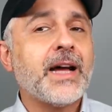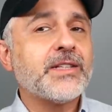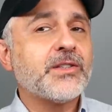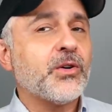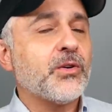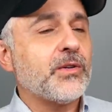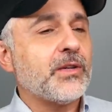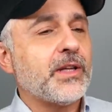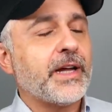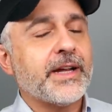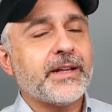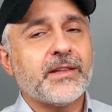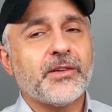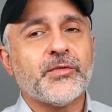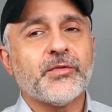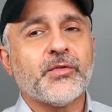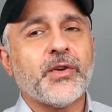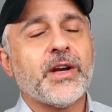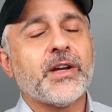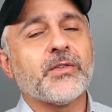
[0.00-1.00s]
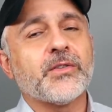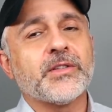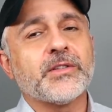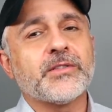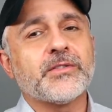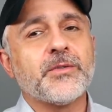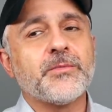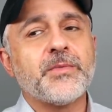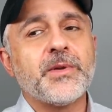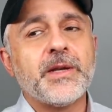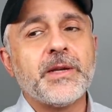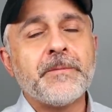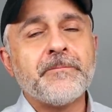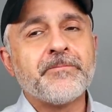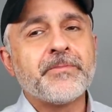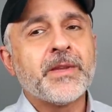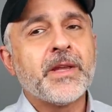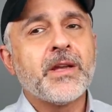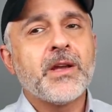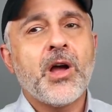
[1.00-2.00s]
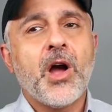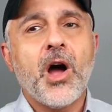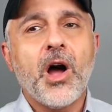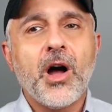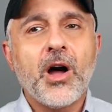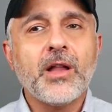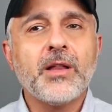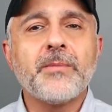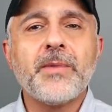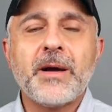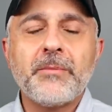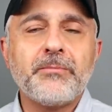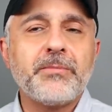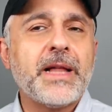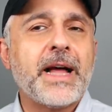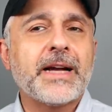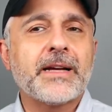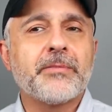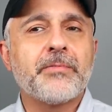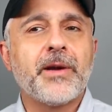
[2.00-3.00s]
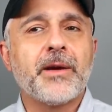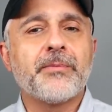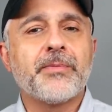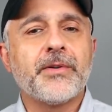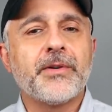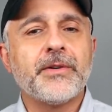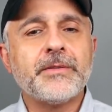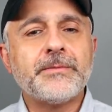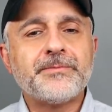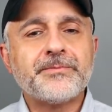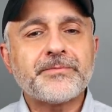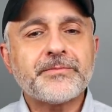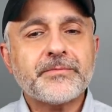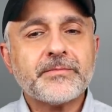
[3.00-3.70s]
I don't like the fragrance to be all about black pepper.